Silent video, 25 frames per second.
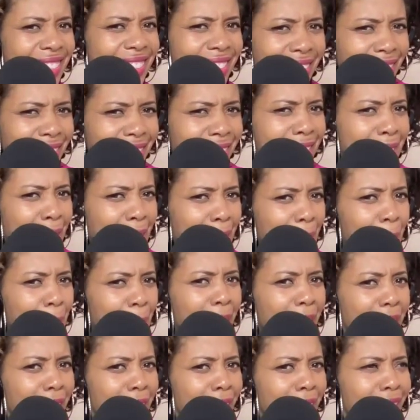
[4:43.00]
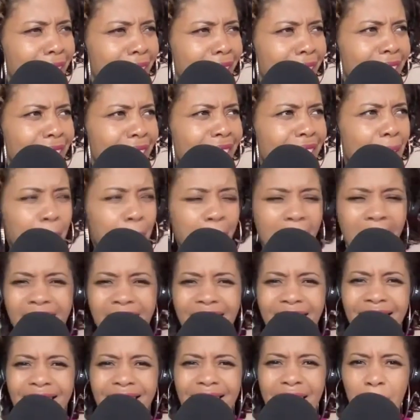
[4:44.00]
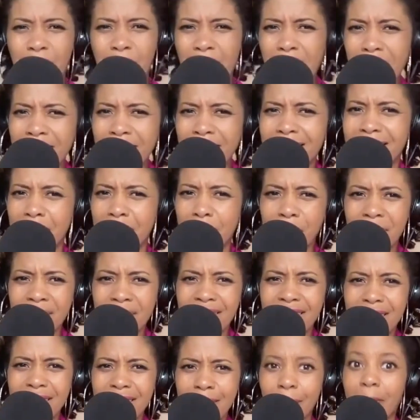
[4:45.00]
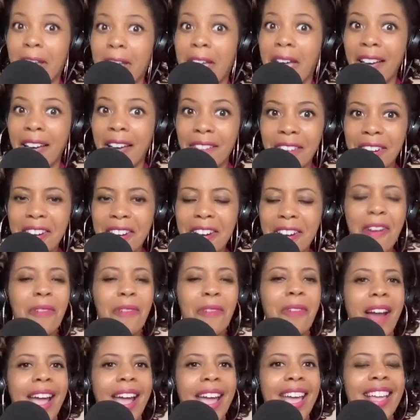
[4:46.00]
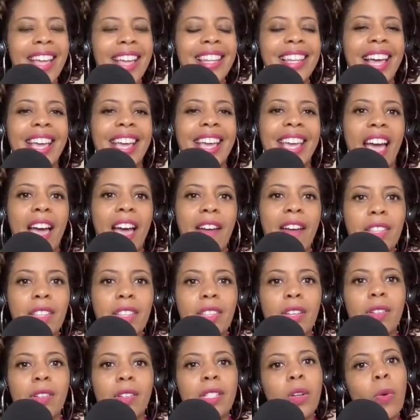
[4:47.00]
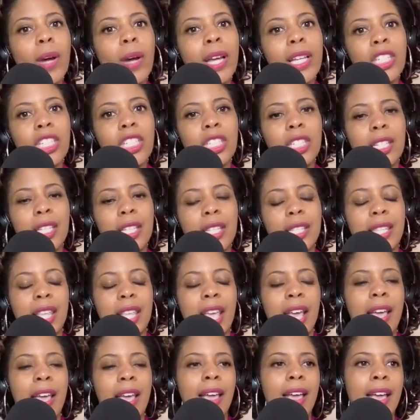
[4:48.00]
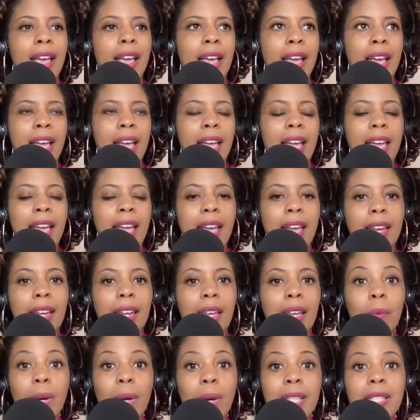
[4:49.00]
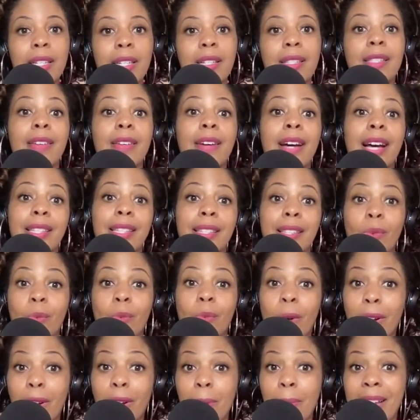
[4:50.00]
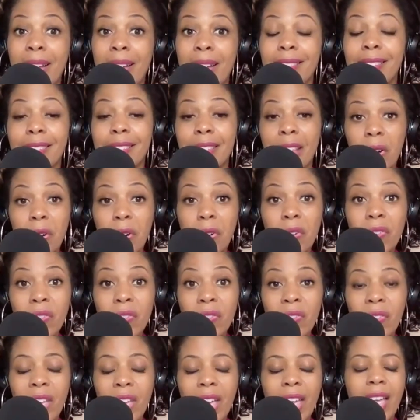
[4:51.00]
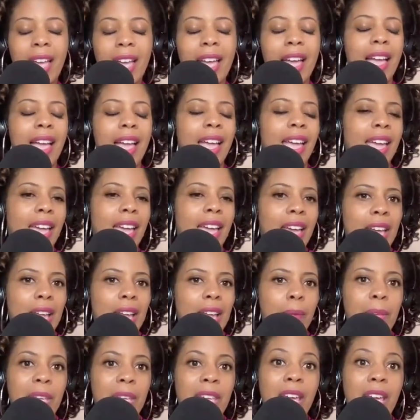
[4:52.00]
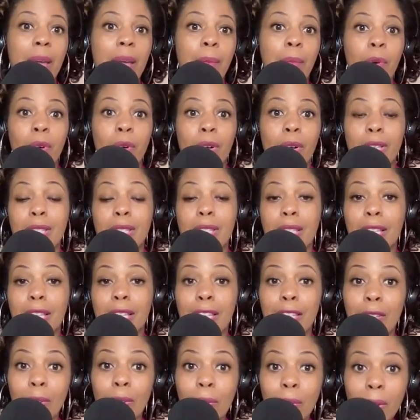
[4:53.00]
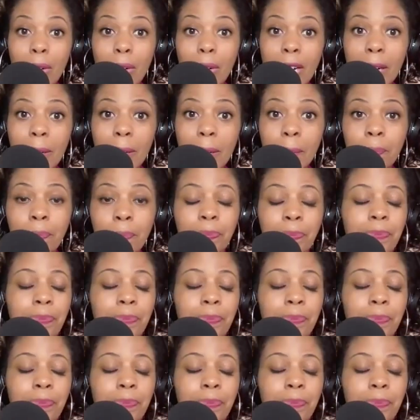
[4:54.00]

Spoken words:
think it could get better. Am I going to deal with this forever? Right? Like having those questions. And it wasn't until I did the work on myself and became more secure